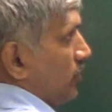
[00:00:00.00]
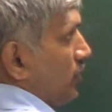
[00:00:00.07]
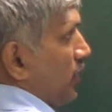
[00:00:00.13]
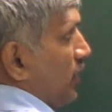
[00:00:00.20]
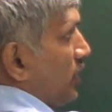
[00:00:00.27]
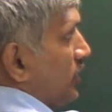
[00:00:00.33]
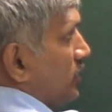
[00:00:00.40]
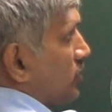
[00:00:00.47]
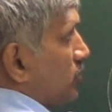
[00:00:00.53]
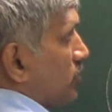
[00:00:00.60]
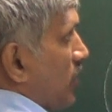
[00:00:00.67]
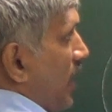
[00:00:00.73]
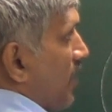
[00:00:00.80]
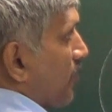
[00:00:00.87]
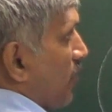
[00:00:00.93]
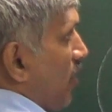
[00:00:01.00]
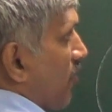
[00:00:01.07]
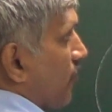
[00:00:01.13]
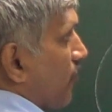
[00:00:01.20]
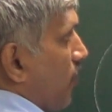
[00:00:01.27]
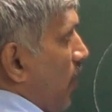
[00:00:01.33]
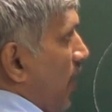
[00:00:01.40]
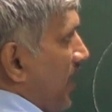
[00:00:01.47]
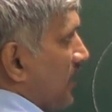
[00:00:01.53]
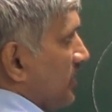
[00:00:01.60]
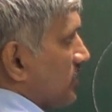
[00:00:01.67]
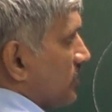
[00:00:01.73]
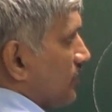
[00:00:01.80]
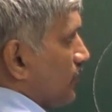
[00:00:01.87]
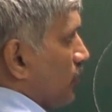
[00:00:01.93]
these type of
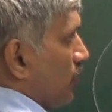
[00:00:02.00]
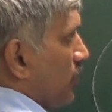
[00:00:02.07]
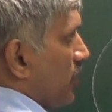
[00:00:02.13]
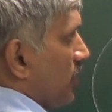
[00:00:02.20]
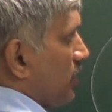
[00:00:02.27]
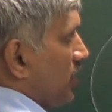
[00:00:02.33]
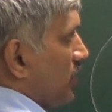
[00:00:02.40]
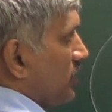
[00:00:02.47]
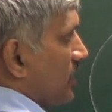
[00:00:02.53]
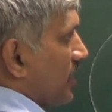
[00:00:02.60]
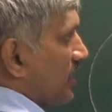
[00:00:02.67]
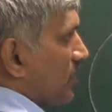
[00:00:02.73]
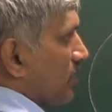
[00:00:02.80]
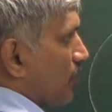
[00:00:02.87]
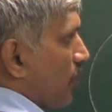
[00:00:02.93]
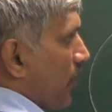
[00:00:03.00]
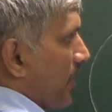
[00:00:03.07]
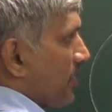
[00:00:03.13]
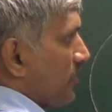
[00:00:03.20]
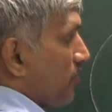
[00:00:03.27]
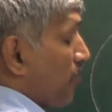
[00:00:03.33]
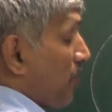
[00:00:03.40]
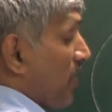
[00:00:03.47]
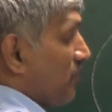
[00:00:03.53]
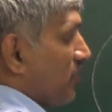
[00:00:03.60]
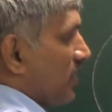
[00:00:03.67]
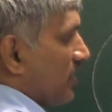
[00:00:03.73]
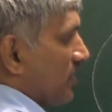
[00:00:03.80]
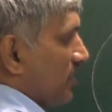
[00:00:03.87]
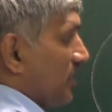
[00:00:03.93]
points, here there is another point,
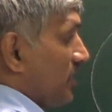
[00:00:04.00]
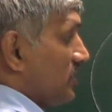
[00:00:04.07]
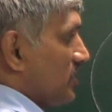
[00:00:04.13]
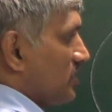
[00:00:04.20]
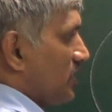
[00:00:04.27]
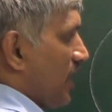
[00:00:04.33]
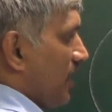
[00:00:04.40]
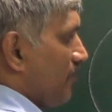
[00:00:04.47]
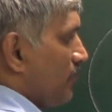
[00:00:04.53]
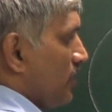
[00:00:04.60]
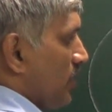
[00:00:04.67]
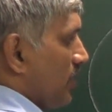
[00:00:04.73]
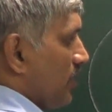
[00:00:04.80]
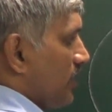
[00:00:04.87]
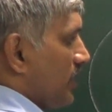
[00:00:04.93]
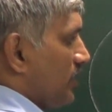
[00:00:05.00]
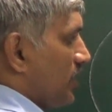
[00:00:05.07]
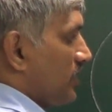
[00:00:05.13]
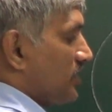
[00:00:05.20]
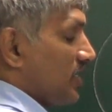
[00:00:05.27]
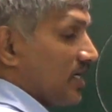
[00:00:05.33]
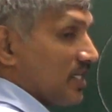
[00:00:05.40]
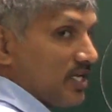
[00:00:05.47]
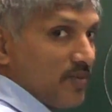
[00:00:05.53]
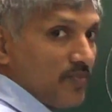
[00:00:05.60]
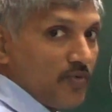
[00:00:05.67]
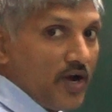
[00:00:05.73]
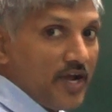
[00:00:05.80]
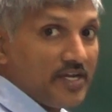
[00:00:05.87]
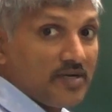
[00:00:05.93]
power is the same. Here there is another
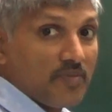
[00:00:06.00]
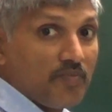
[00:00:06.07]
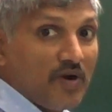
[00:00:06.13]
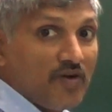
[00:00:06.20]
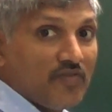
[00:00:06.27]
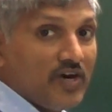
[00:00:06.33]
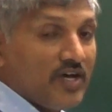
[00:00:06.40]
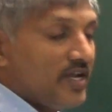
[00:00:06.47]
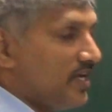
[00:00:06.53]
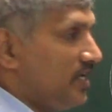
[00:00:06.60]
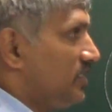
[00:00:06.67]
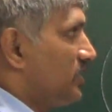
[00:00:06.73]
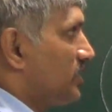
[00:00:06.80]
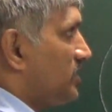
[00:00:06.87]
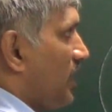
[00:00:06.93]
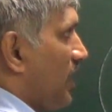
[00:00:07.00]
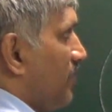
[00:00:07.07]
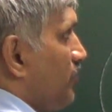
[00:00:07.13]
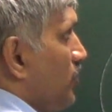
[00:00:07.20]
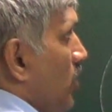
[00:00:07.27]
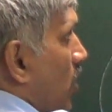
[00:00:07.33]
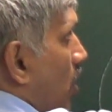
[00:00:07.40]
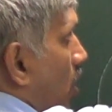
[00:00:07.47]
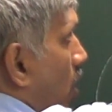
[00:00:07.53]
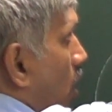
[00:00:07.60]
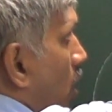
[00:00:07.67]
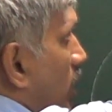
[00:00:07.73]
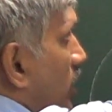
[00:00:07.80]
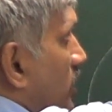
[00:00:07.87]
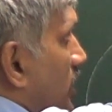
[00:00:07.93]
point, power is the same.
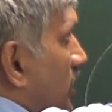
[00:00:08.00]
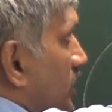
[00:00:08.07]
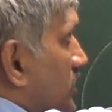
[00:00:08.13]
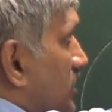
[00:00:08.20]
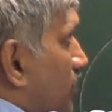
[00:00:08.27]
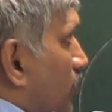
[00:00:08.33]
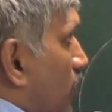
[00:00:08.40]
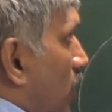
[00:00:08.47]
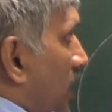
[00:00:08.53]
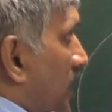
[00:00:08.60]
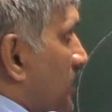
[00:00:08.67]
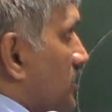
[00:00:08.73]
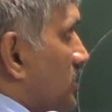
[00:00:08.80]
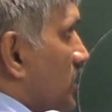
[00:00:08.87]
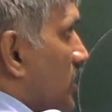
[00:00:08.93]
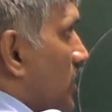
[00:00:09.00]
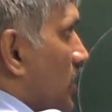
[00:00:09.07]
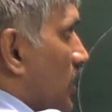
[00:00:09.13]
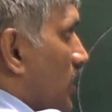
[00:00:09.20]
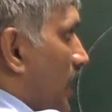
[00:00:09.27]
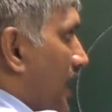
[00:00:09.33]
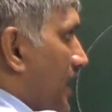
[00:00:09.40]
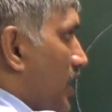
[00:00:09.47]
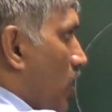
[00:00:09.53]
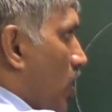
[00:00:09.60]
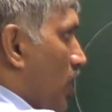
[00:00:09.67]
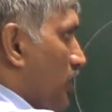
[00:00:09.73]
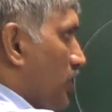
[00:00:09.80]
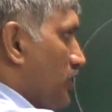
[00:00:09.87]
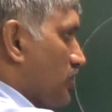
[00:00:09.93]
All these points lie
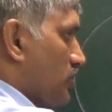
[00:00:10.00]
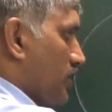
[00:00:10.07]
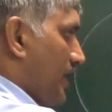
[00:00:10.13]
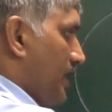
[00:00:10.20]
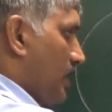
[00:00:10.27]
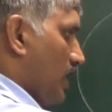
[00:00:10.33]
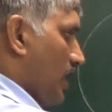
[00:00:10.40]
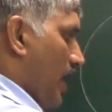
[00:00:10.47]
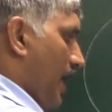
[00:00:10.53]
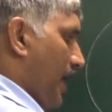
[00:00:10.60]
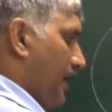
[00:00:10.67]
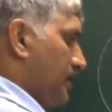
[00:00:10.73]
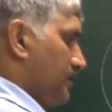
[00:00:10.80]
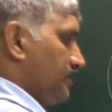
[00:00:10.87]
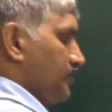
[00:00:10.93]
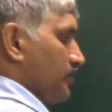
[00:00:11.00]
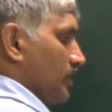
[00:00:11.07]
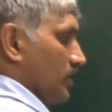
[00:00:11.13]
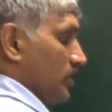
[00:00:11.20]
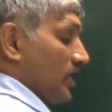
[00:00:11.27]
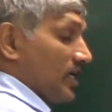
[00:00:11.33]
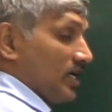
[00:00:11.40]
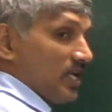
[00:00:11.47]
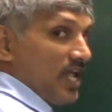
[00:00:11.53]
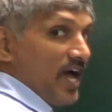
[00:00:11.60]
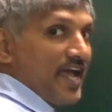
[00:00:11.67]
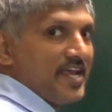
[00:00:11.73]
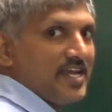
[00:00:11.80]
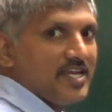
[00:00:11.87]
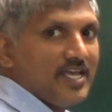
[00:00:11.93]
on a straight line. That
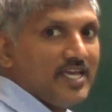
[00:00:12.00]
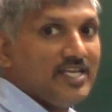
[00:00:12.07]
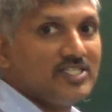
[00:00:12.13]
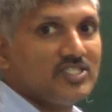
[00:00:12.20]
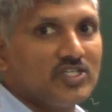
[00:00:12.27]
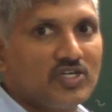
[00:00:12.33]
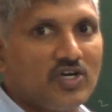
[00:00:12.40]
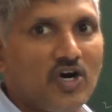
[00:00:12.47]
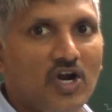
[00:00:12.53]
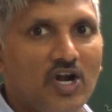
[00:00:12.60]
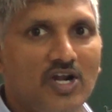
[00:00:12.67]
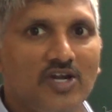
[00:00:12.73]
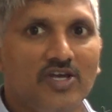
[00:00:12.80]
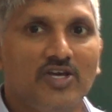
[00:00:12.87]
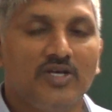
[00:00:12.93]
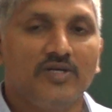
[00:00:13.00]
line is called